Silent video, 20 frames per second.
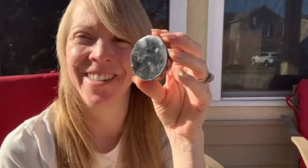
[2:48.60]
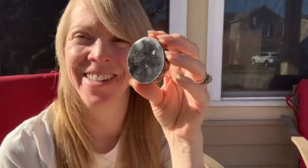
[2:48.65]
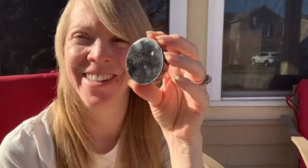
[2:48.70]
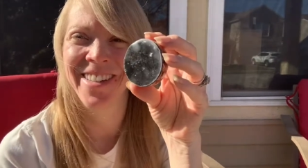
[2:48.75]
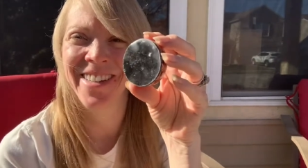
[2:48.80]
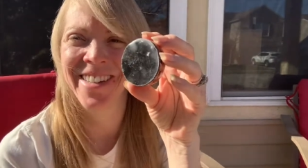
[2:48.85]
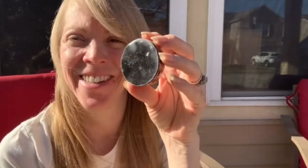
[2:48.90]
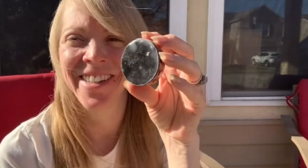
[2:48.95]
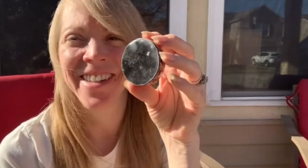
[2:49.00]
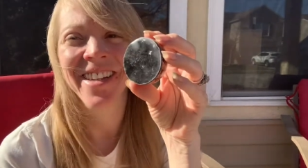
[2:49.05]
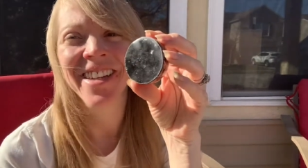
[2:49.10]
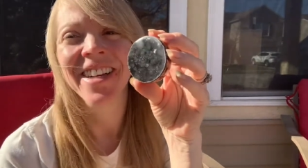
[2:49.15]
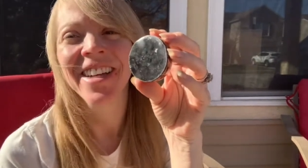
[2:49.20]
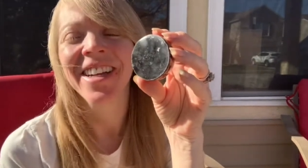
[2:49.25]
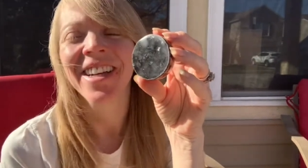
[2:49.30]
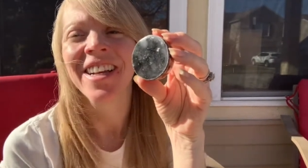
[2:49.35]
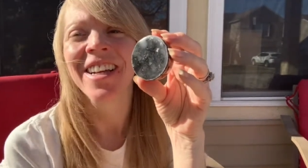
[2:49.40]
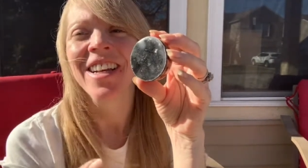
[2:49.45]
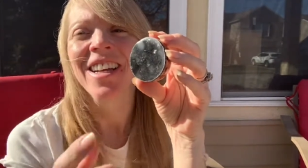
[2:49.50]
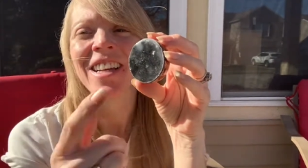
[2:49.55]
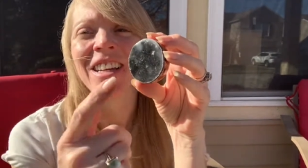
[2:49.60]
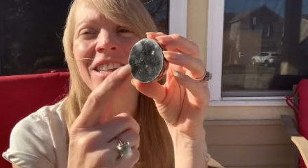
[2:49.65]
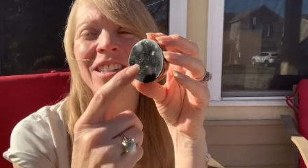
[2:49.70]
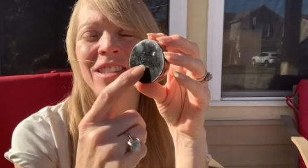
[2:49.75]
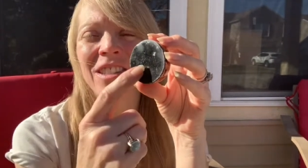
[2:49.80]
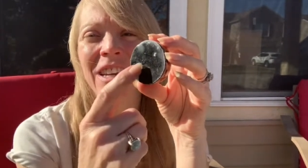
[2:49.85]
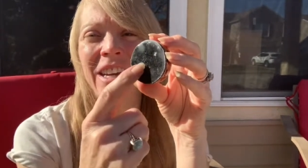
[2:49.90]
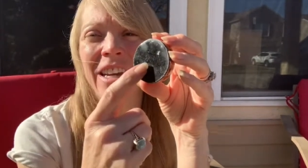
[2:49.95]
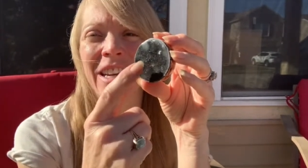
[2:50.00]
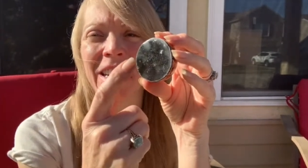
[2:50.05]

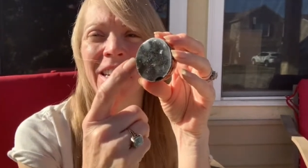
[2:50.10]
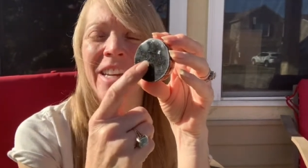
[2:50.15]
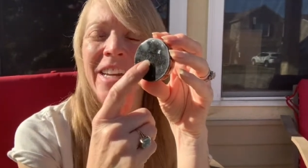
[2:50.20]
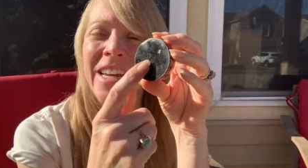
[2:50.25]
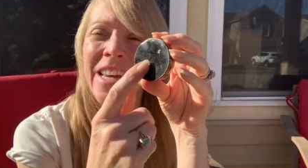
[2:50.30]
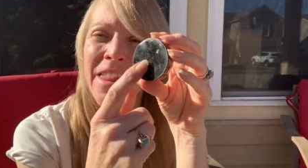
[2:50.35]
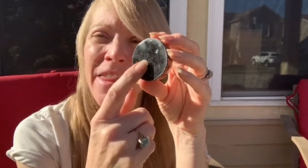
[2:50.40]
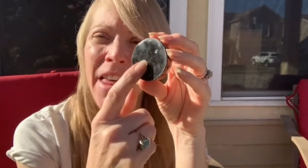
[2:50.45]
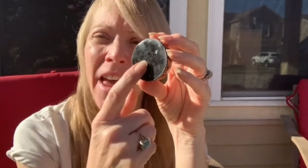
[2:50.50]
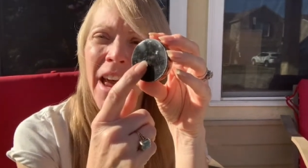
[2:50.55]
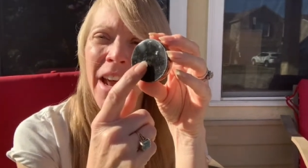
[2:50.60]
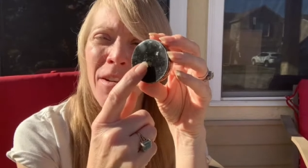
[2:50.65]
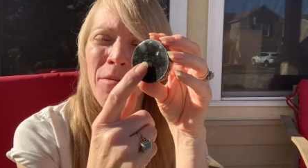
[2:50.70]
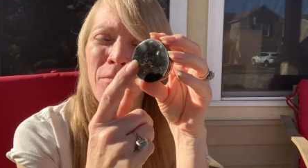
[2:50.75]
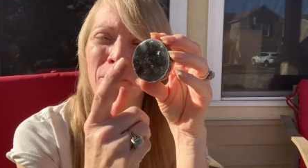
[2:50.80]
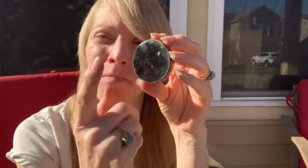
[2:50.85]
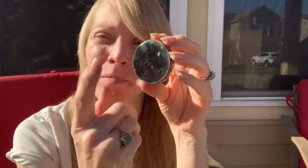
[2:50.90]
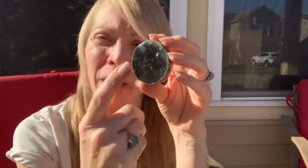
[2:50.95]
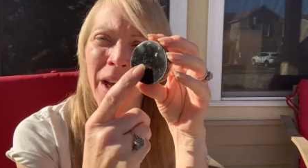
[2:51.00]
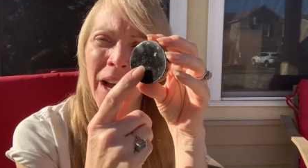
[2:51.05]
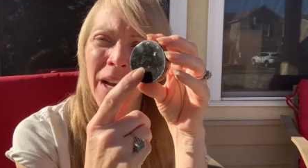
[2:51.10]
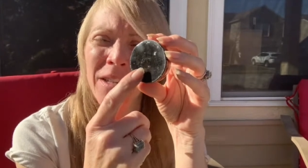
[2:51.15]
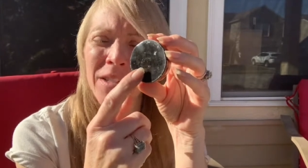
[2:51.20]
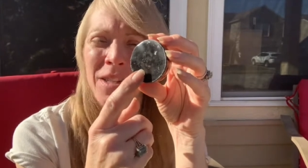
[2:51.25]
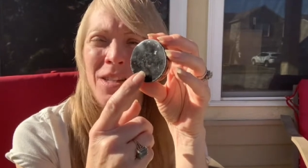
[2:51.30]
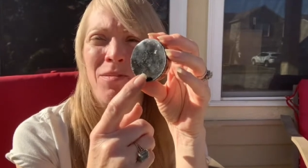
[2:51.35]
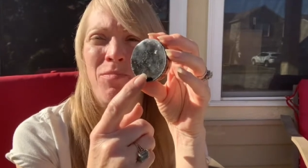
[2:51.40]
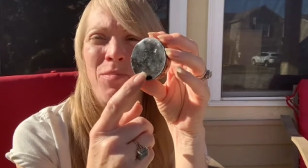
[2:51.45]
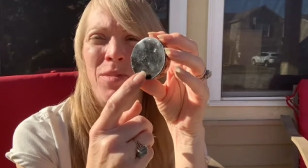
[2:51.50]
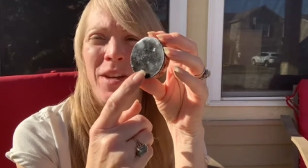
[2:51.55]
and in that Black
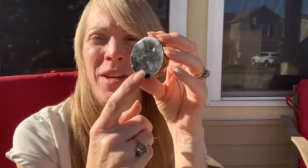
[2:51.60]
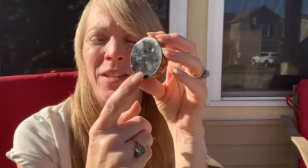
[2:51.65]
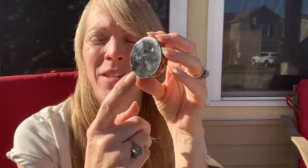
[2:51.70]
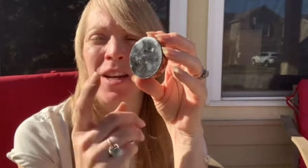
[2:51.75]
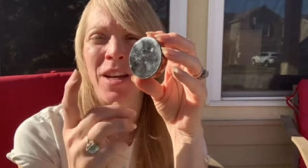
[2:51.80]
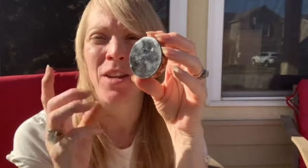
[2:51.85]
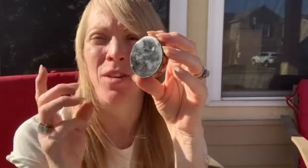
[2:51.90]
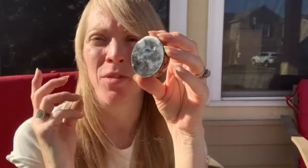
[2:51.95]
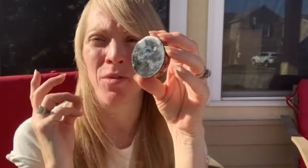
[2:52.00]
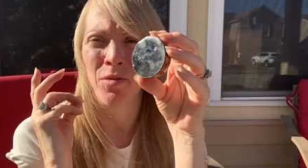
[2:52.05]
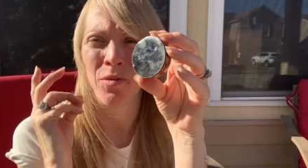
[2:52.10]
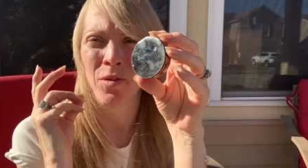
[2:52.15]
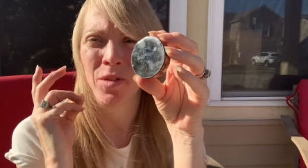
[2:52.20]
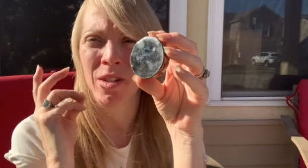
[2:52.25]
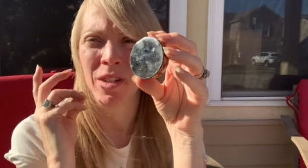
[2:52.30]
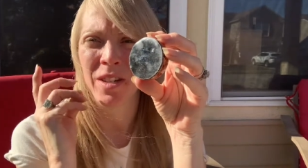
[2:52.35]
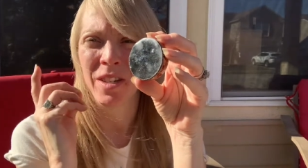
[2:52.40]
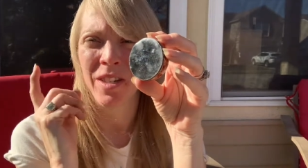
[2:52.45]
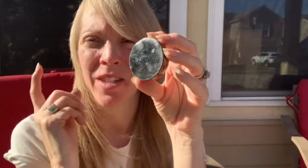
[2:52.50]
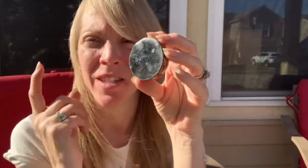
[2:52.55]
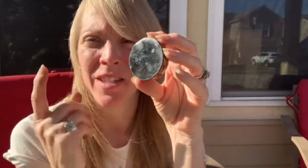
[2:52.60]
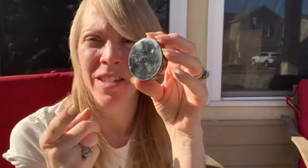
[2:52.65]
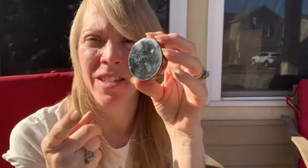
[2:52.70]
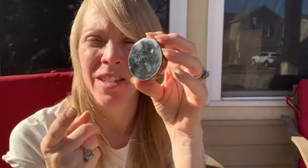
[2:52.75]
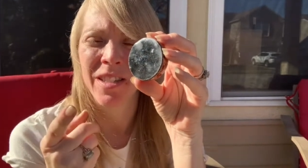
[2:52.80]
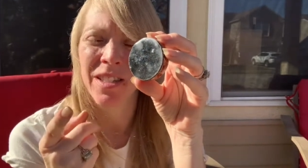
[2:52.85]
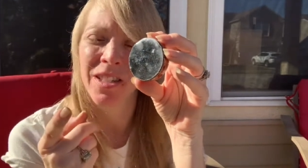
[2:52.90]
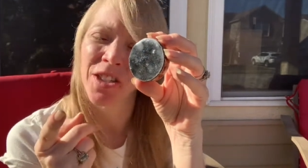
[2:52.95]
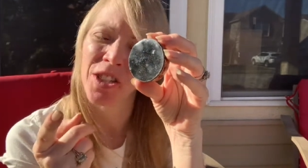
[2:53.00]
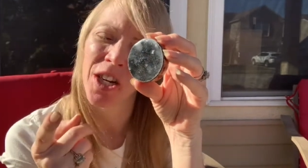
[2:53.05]
Sun Mix, I use
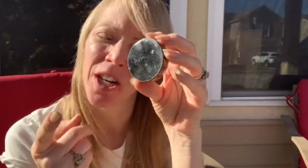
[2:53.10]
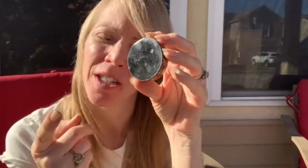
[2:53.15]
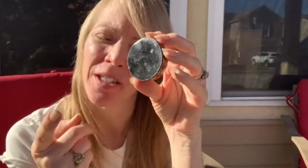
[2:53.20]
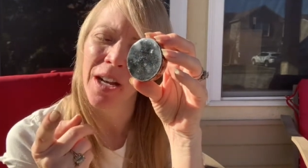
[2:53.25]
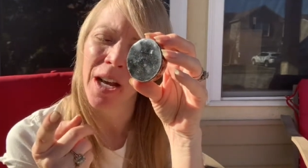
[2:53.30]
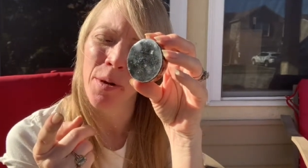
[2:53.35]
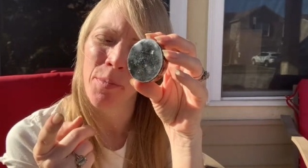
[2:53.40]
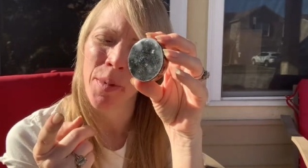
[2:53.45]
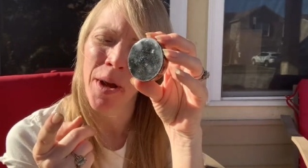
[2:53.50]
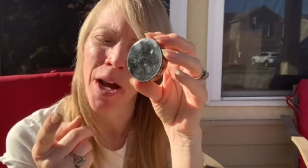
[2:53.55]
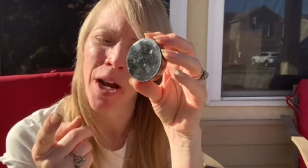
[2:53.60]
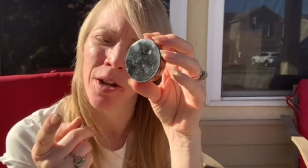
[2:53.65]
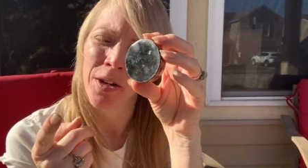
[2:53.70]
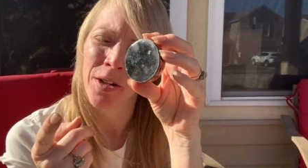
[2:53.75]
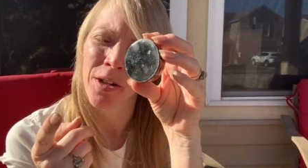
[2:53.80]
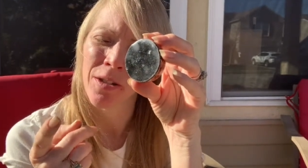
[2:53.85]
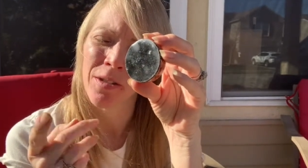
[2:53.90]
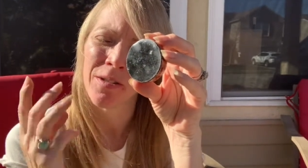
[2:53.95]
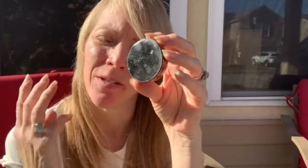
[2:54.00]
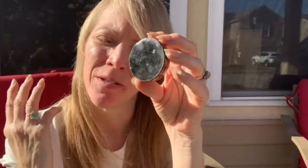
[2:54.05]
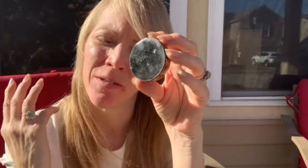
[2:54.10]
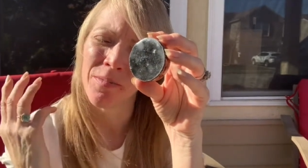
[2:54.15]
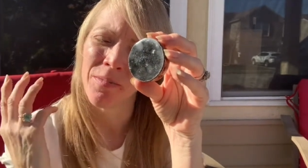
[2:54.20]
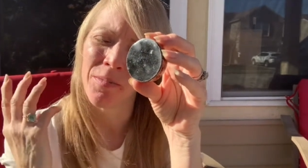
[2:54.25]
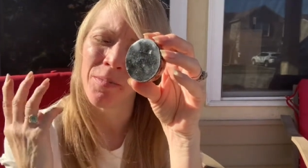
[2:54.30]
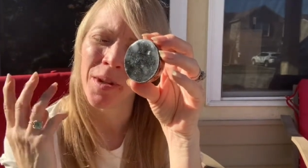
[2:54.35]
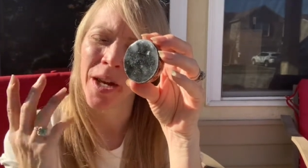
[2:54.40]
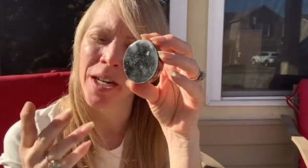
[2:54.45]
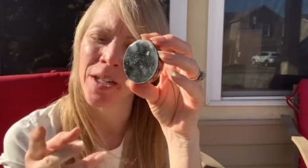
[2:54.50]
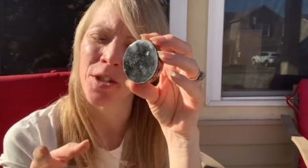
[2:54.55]
shungite powder,
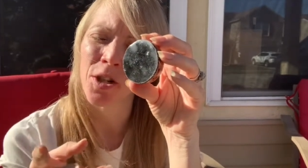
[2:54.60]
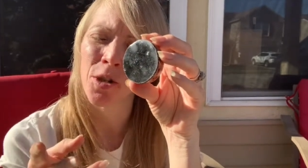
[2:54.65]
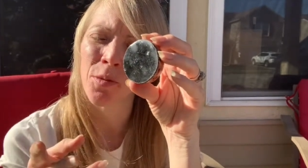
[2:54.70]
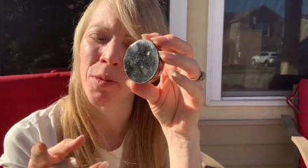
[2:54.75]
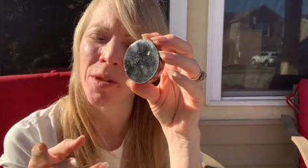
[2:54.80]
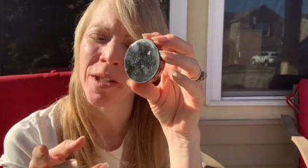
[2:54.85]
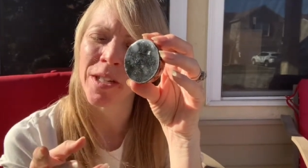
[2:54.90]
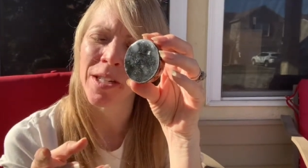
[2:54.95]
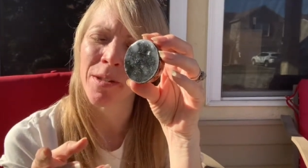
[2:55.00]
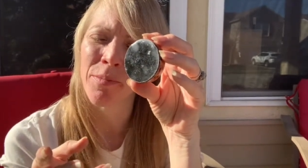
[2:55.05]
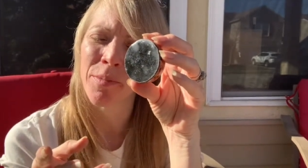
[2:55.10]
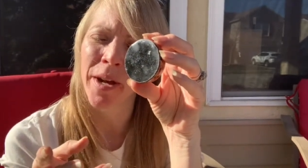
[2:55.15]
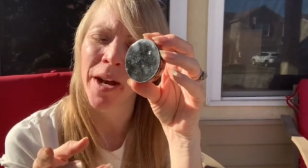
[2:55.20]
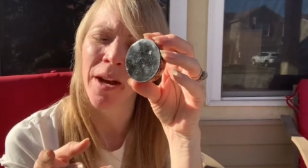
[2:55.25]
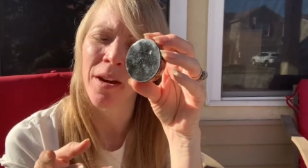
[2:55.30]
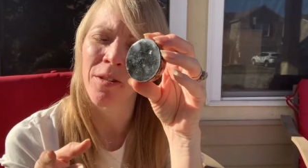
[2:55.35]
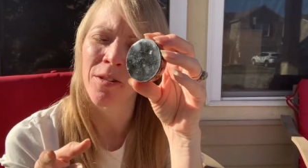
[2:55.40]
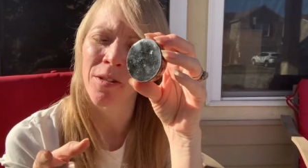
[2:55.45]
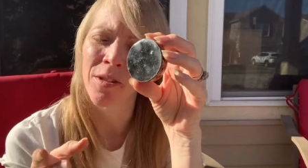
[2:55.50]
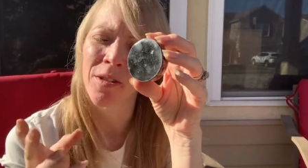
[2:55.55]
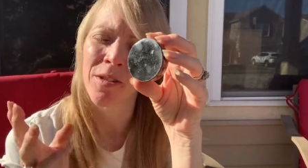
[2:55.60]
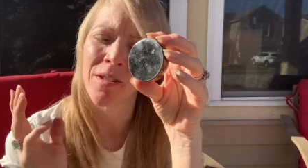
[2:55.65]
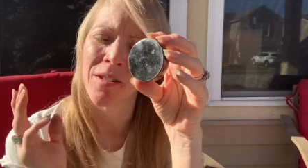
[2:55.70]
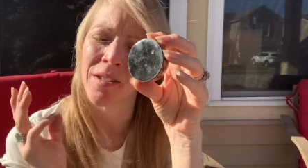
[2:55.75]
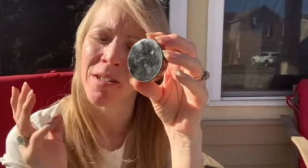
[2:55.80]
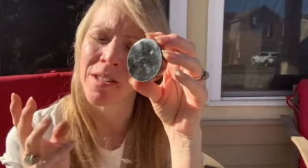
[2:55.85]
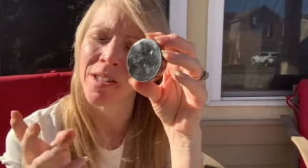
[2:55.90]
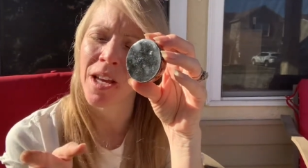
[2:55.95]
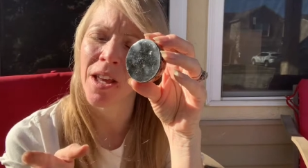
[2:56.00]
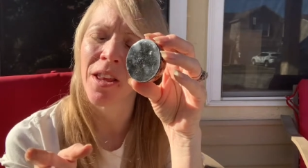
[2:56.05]
black tourmaline powder,
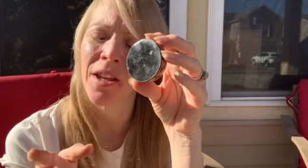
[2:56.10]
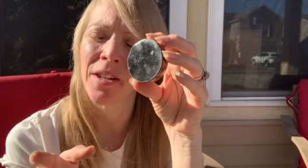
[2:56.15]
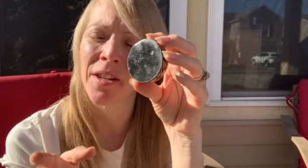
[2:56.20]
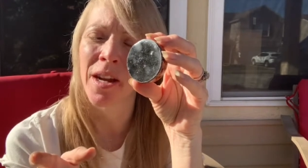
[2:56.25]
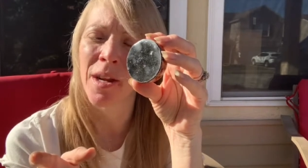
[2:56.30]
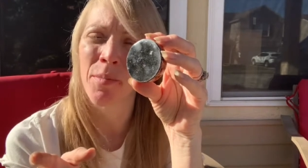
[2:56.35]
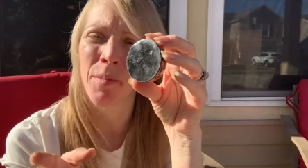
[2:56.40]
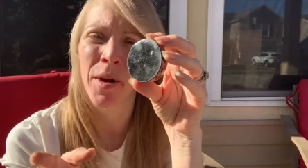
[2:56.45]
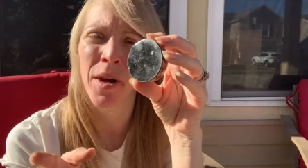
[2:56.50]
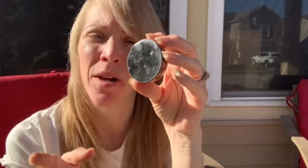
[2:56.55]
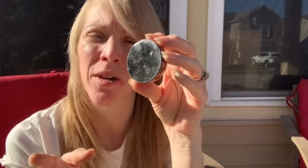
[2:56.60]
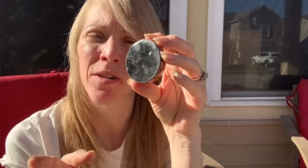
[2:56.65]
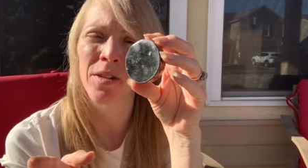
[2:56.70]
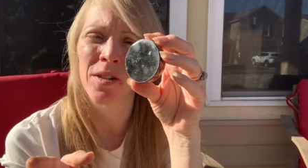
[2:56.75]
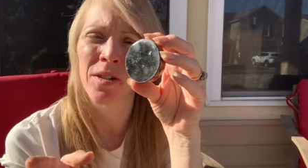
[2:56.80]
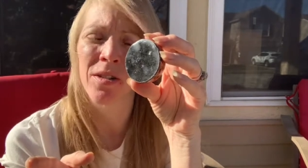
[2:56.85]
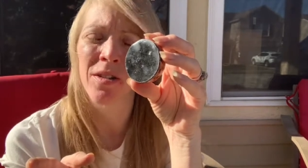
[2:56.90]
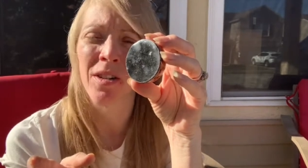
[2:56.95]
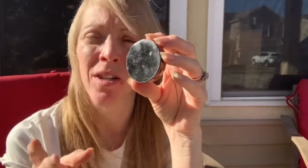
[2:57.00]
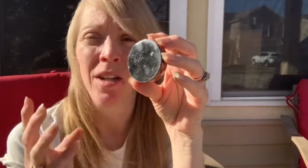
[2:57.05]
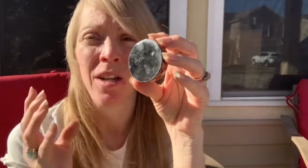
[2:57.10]
selenite powder,